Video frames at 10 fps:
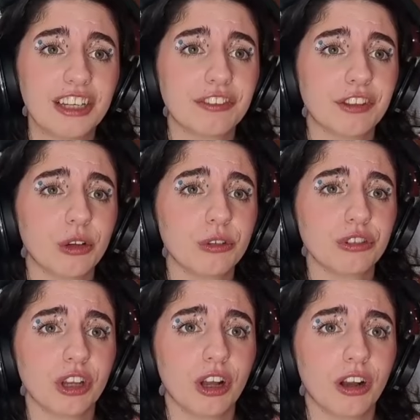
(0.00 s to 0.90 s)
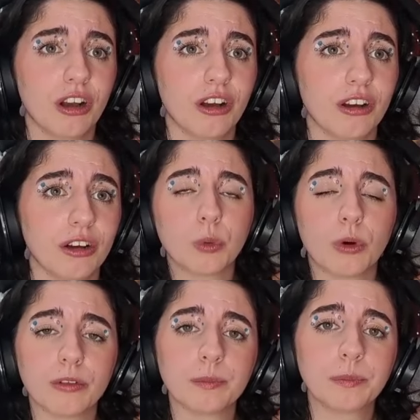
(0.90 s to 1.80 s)
if those are
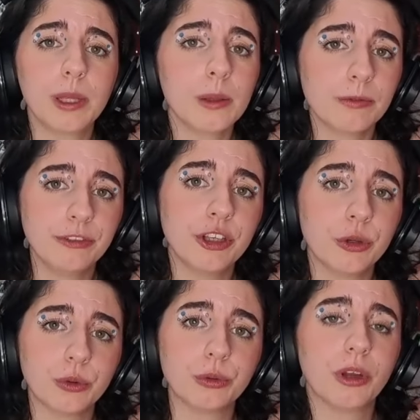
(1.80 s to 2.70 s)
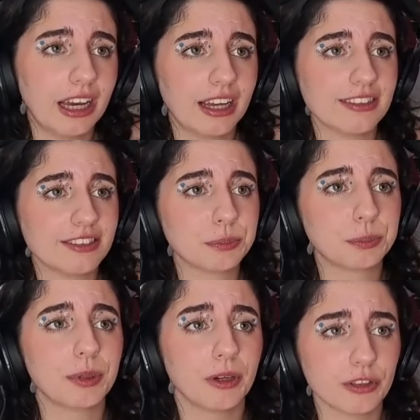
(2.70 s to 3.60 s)
what view as
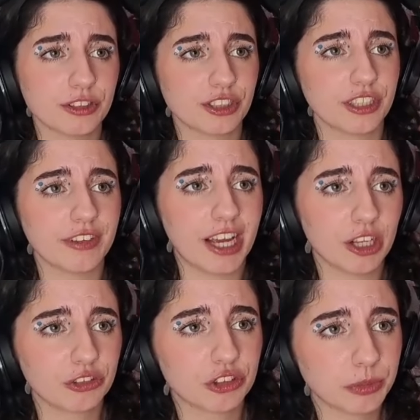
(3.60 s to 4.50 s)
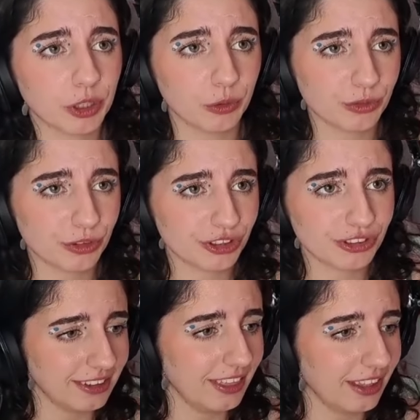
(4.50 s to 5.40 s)
positive attributes,
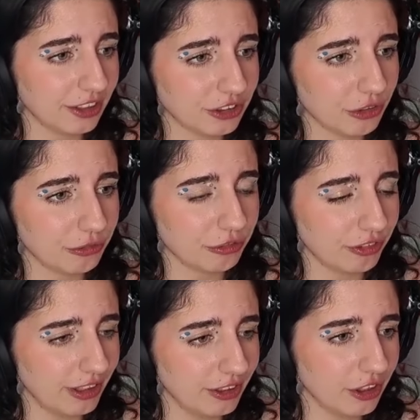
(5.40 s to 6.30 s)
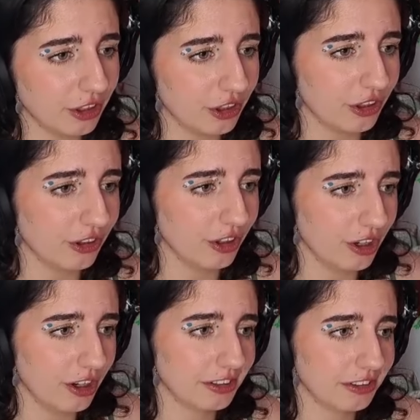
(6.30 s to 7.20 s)
then I don't think her
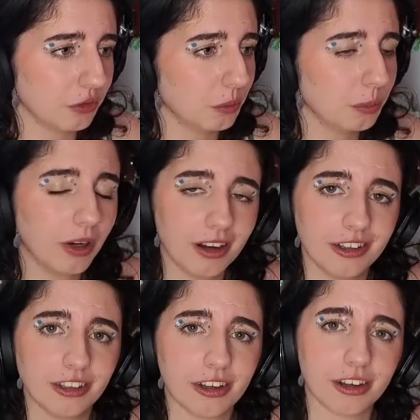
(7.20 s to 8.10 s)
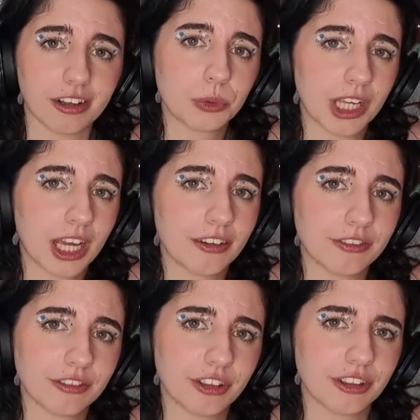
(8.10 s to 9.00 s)
ideal partner would have
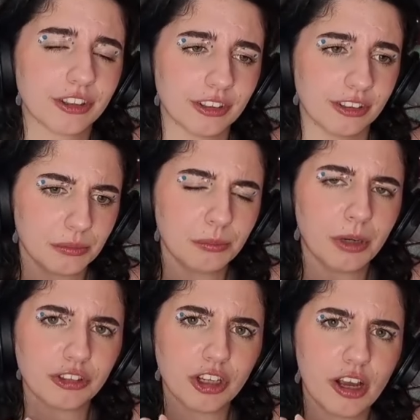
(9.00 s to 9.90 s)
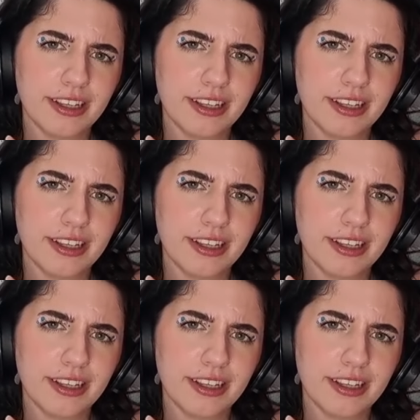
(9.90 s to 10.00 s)
uh, much high